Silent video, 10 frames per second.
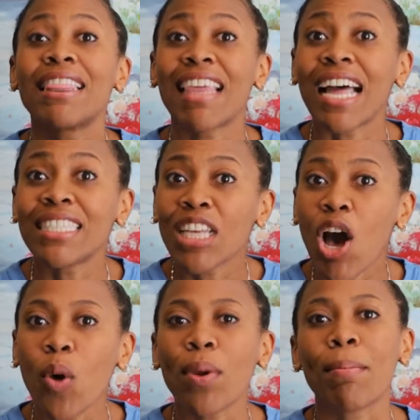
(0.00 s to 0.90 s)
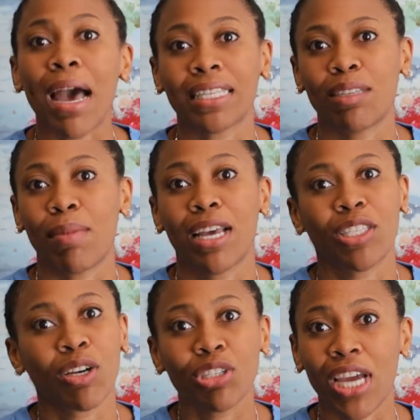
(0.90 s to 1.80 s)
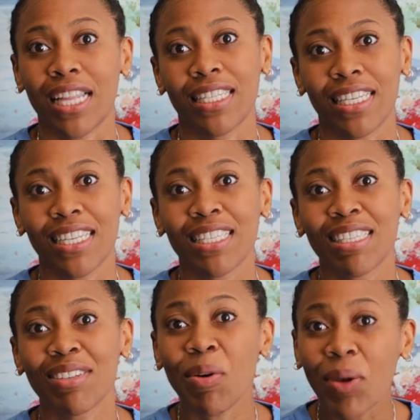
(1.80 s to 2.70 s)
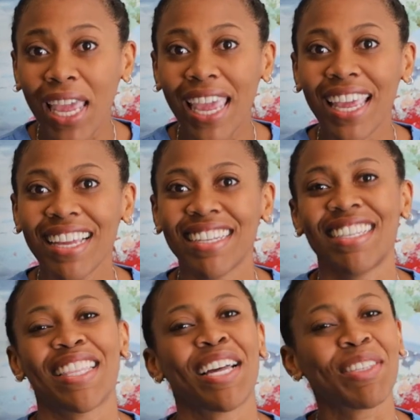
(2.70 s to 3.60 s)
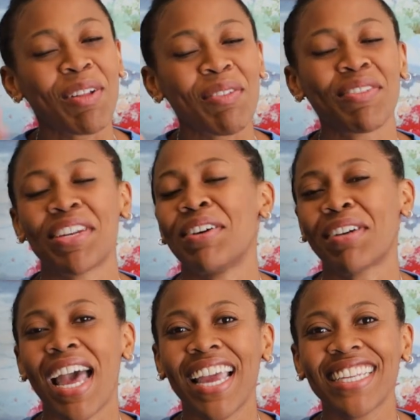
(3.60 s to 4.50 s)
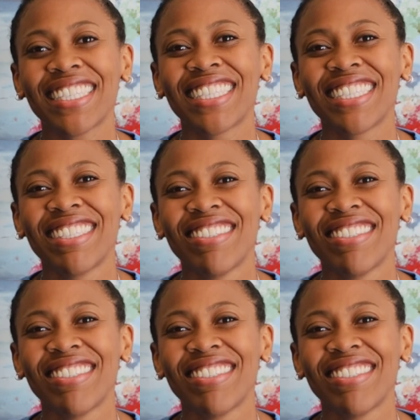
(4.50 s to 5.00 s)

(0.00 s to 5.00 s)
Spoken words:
That's how we maximize our chances. Okay? That's all for now, guys.